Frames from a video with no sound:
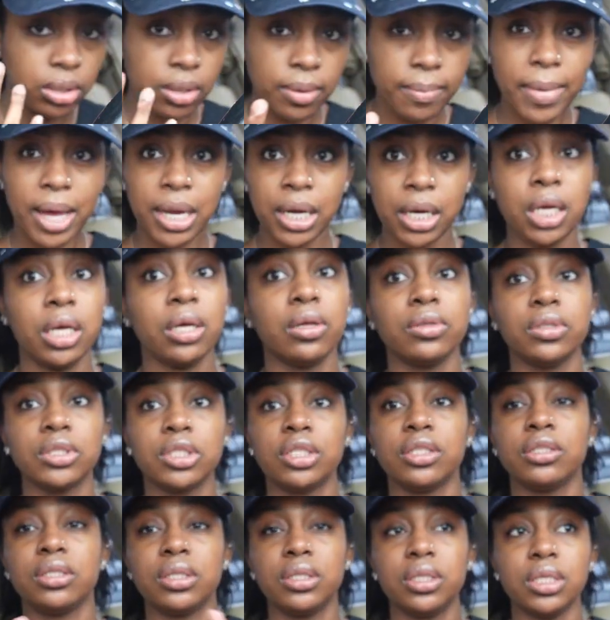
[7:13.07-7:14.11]
my
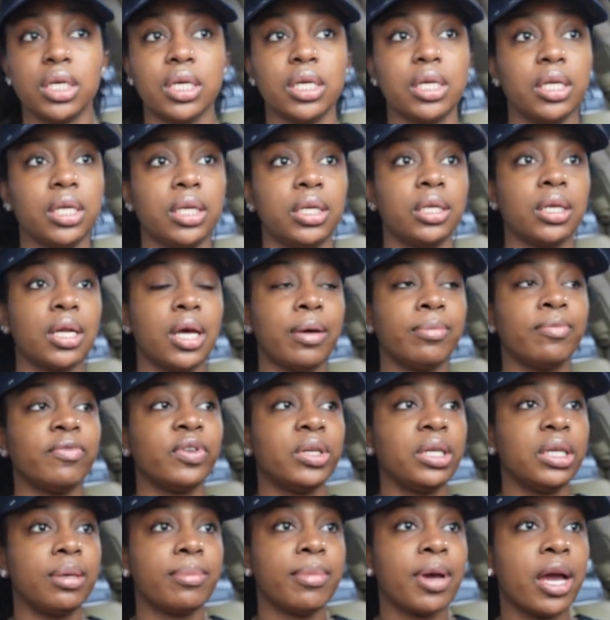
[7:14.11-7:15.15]
nails done. I'm
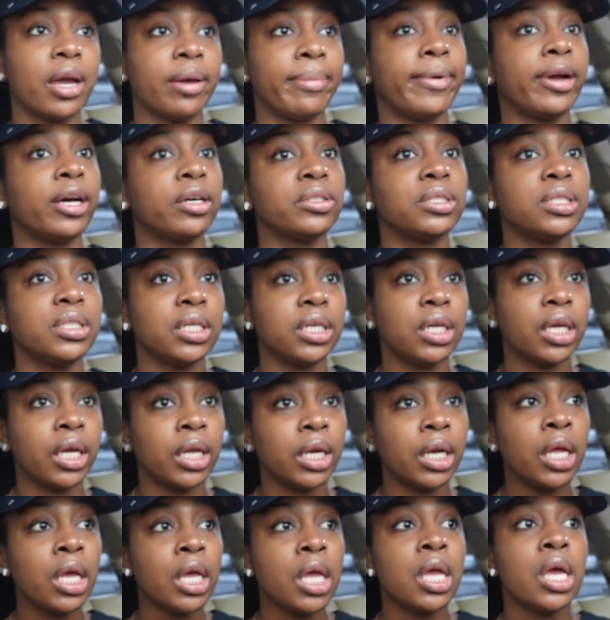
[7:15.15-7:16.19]
gonna get my eyebrows
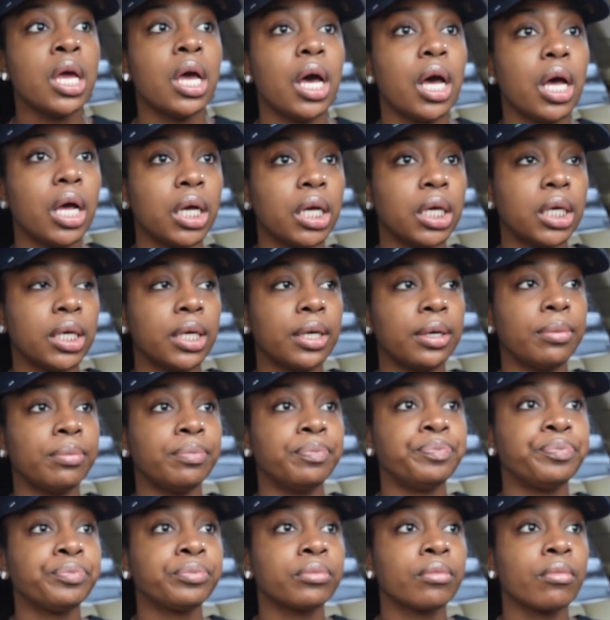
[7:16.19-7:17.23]
done.
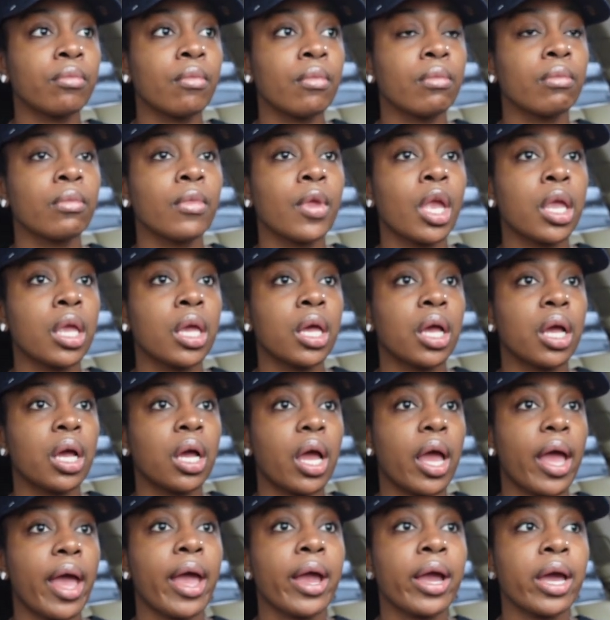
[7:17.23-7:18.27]
Um,
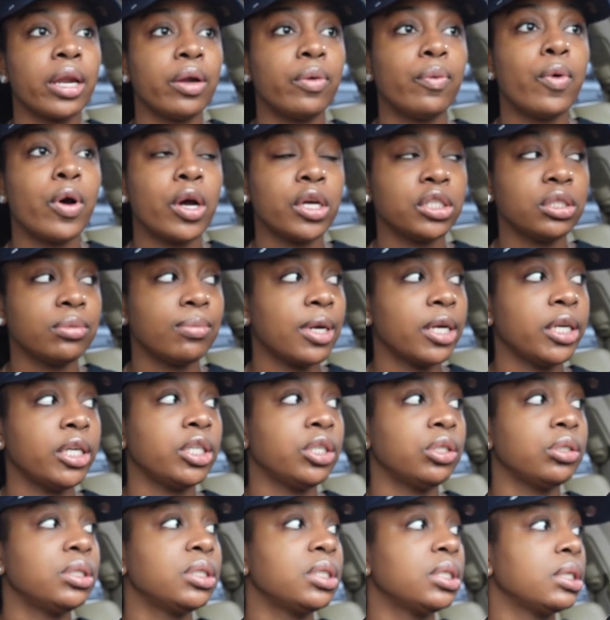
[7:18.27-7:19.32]
I gotta wash my
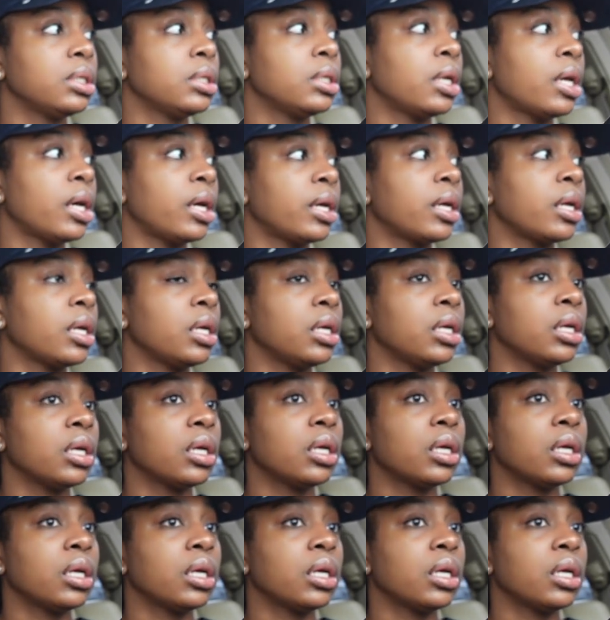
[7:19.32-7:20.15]
hair tonight